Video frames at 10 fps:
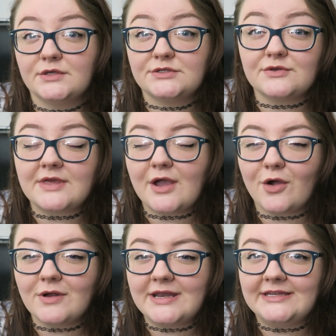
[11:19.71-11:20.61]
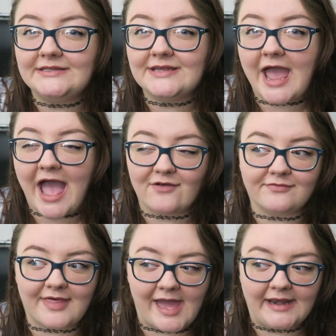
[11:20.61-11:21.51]
So they already
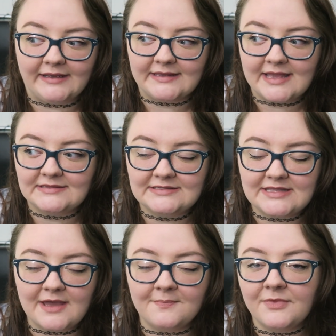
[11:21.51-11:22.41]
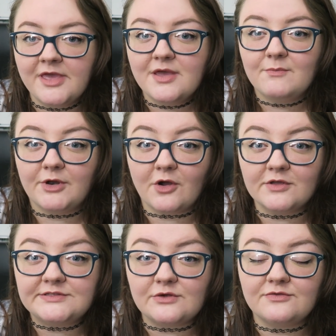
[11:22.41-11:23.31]
have that against them, but
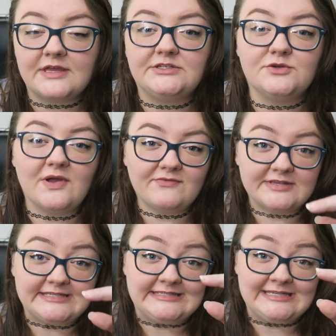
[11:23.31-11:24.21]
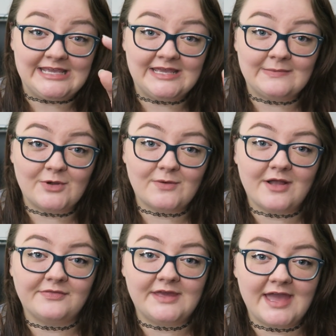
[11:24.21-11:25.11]
also they do have a seam
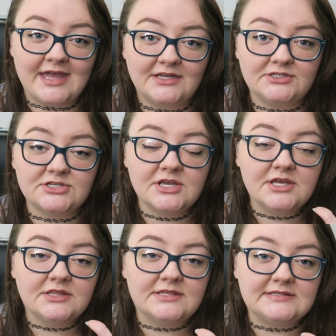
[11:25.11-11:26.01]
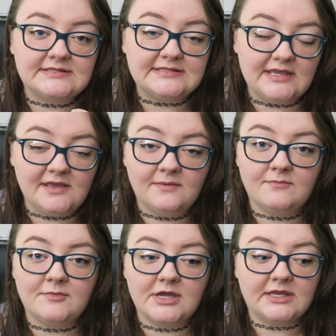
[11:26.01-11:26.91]
around the edge. This
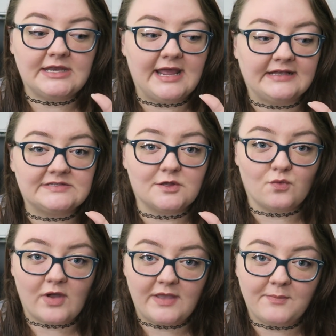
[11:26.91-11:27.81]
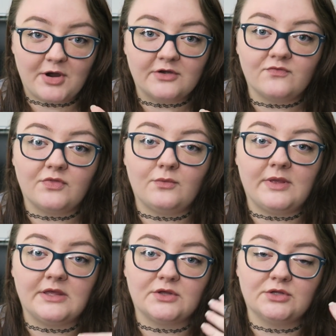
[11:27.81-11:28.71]
seam connects the white part of the
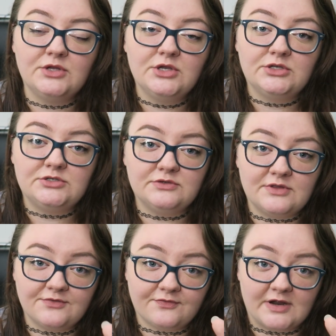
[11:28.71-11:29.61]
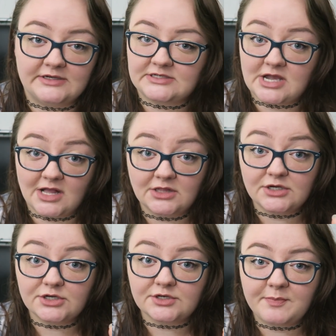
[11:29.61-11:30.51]
wheel to the front
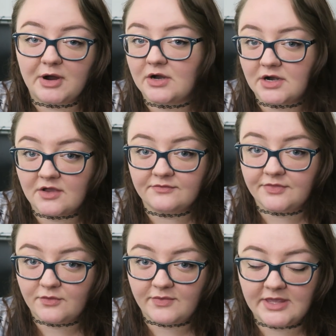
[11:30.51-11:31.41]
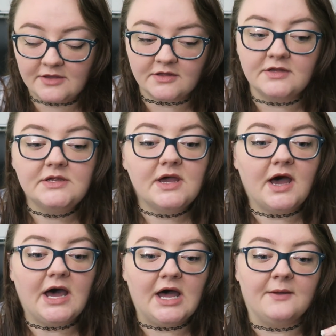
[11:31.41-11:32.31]
colored part of the wheel.
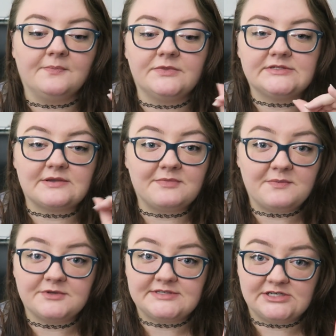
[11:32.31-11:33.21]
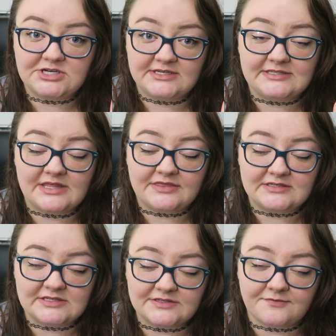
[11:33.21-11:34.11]
Some people suggest that
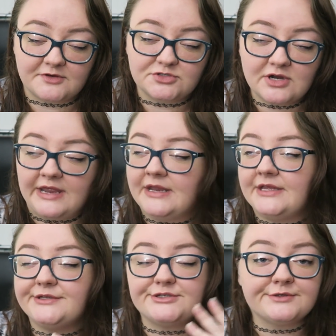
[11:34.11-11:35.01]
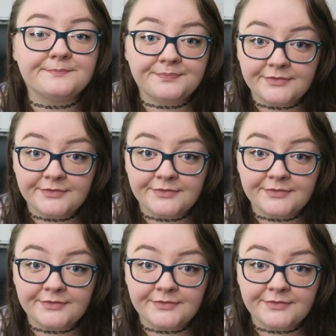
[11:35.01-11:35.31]
this is for drainage.